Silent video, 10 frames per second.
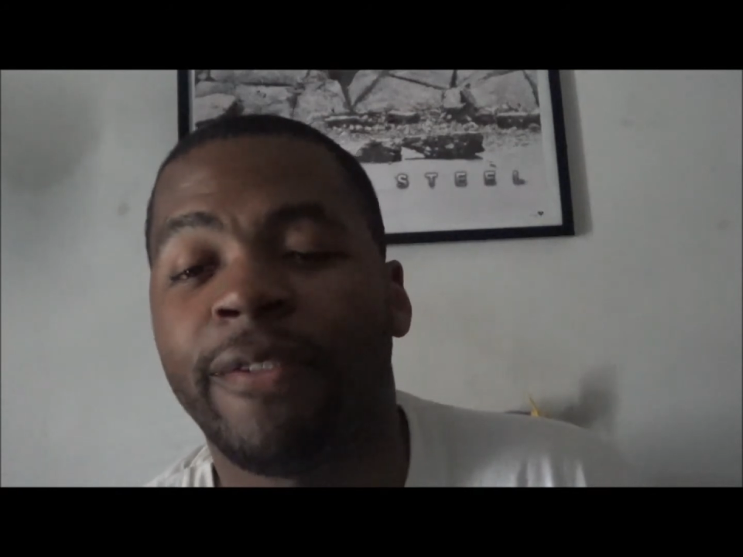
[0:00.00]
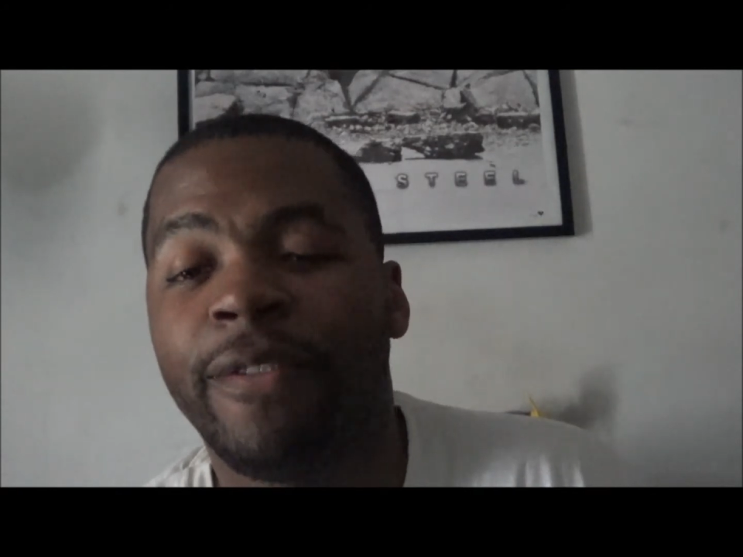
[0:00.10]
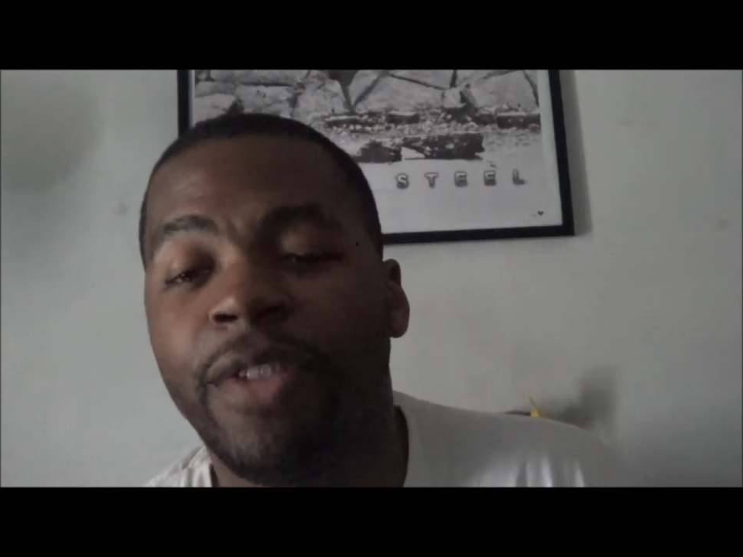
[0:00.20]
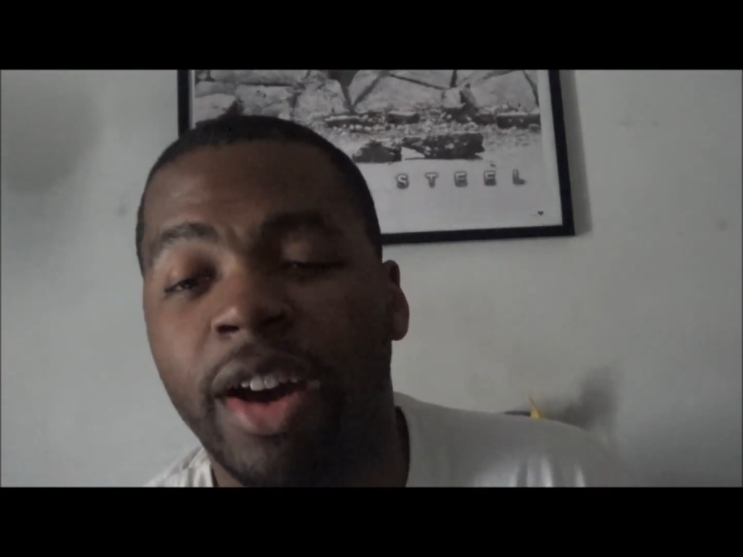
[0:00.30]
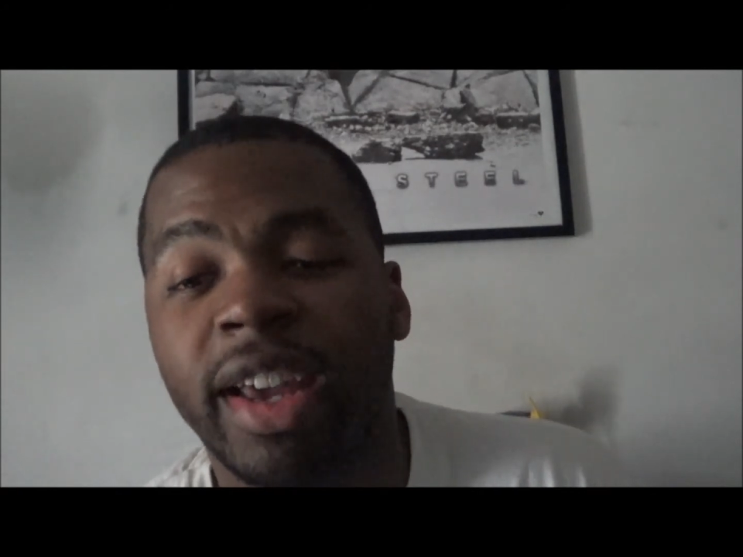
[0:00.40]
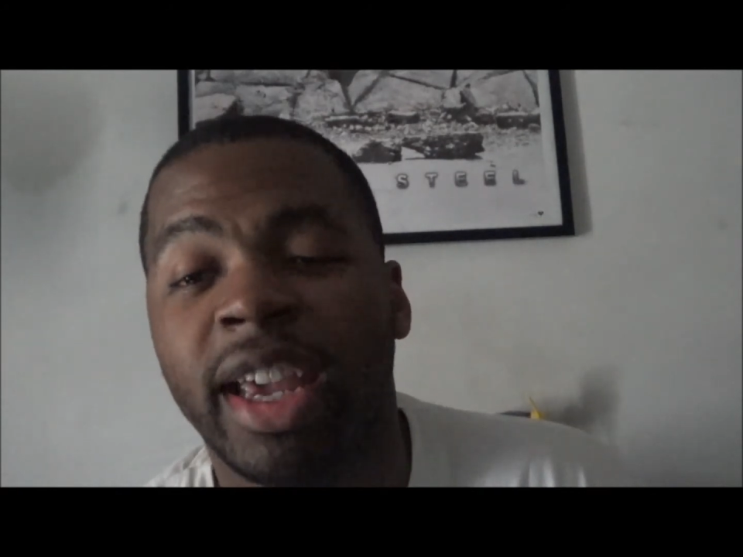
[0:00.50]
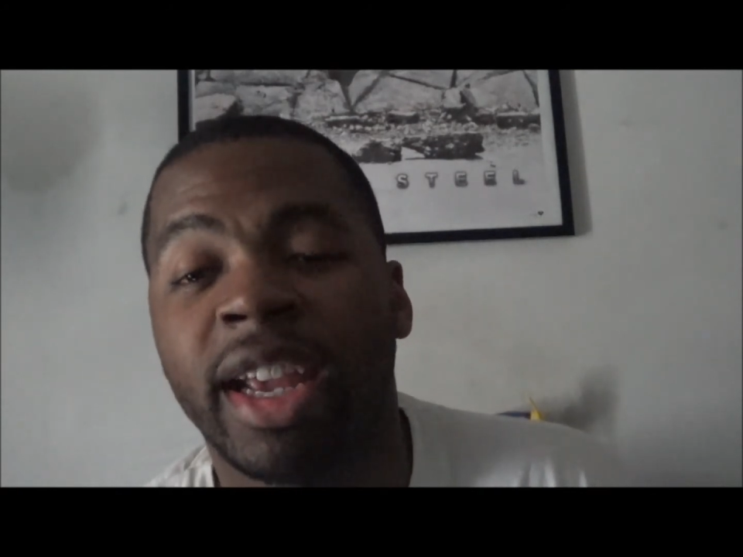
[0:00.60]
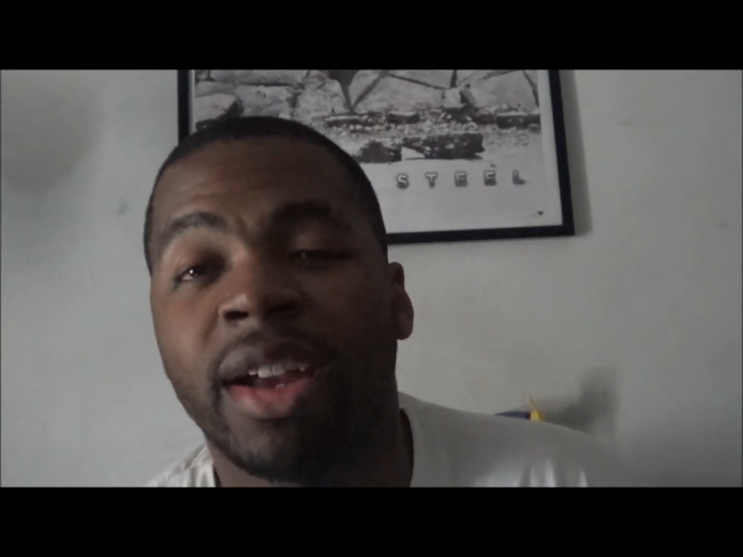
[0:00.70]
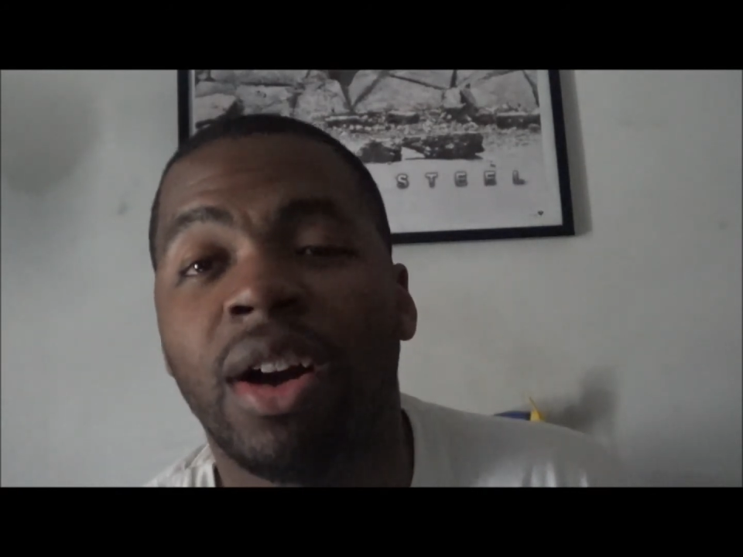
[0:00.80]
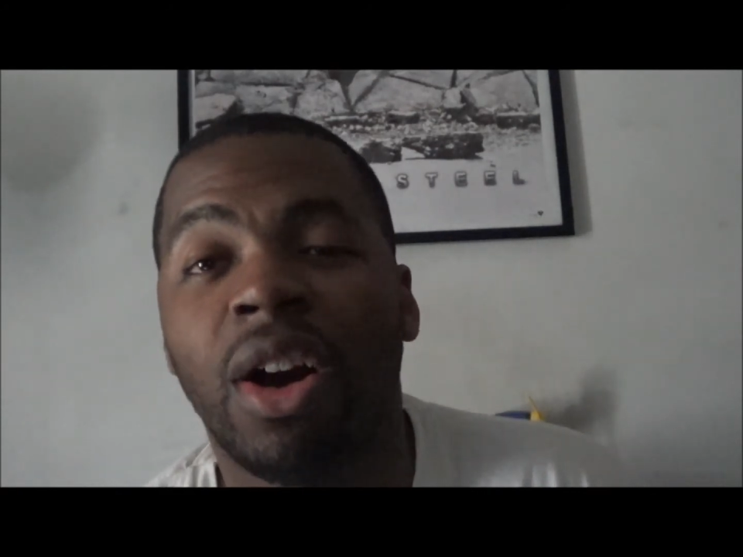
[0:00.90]

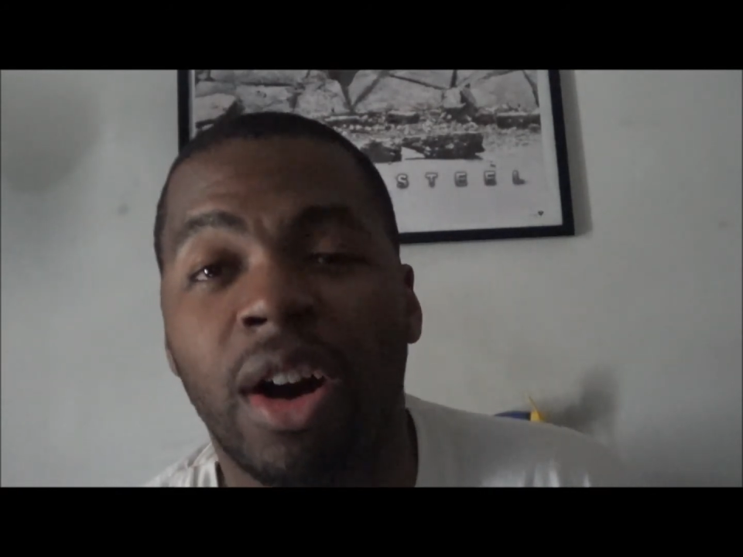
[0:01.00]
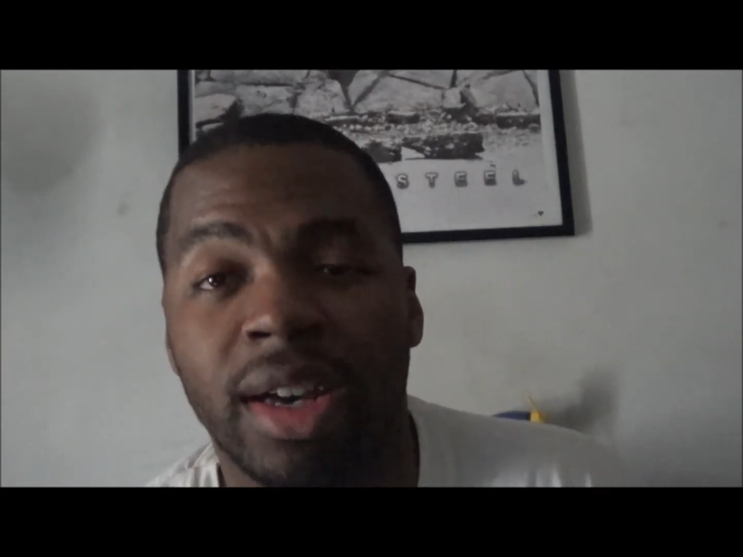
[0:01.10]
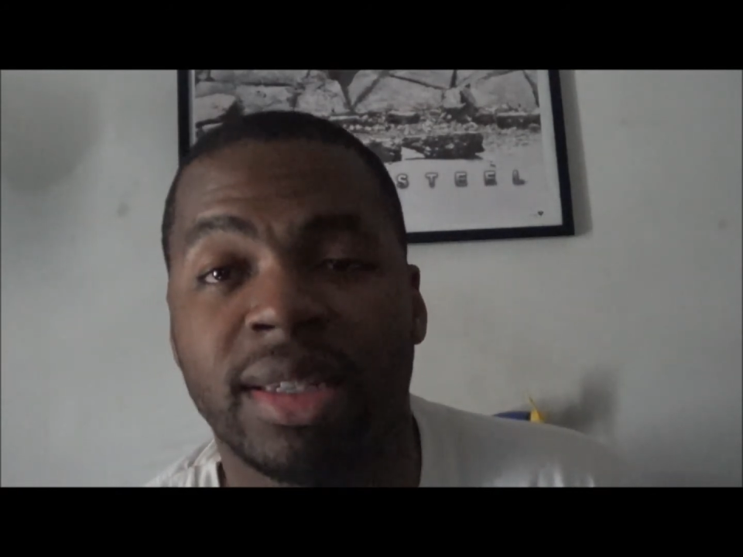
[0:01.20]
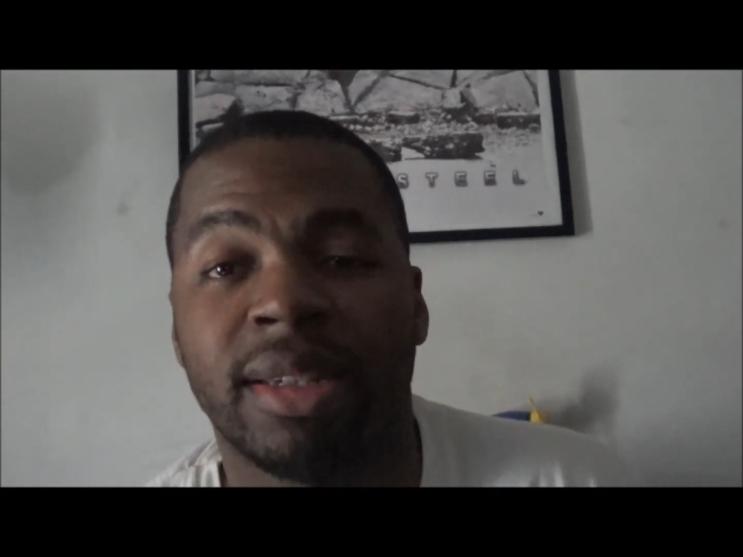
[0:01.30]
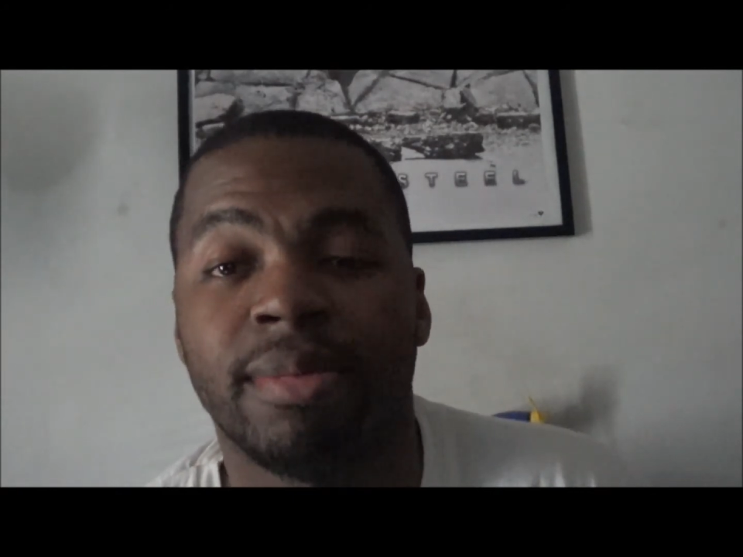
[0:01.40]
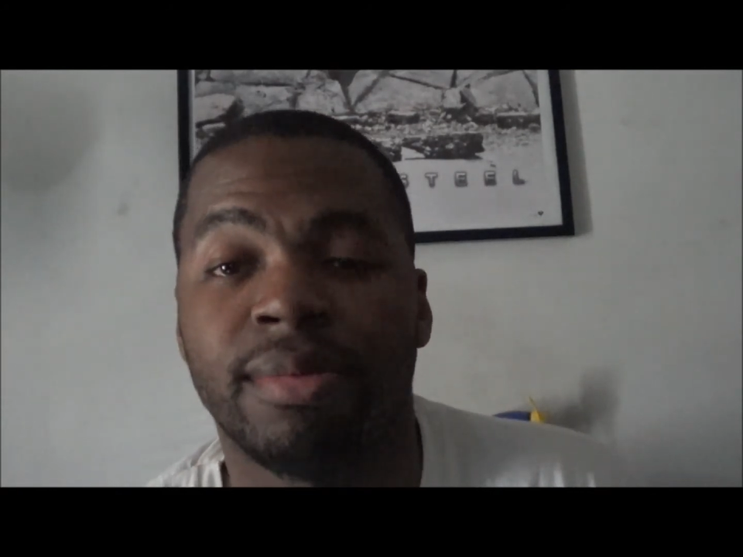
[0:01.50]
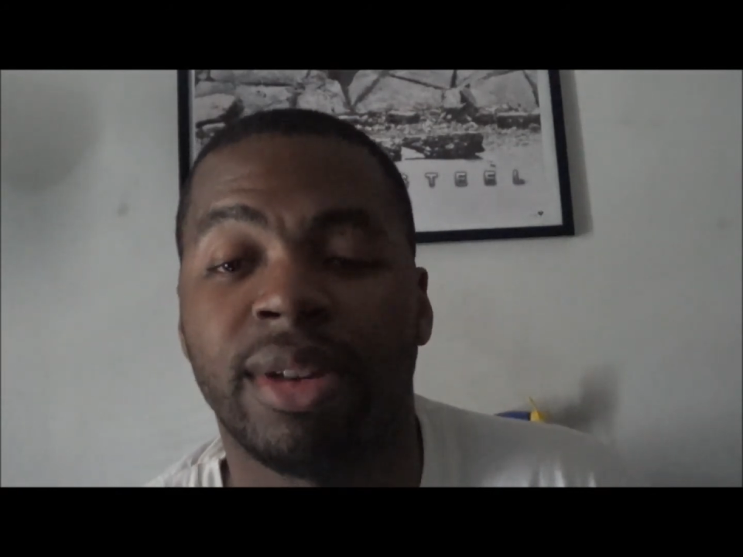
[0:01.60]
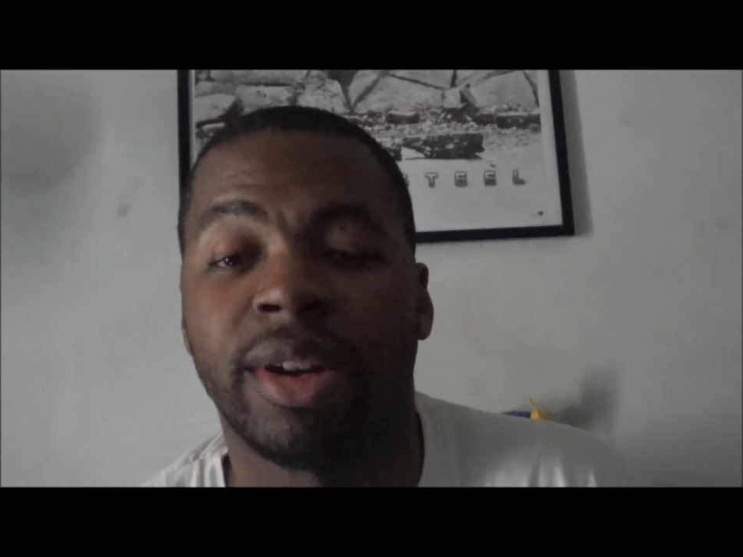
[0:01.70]
fucking awesome.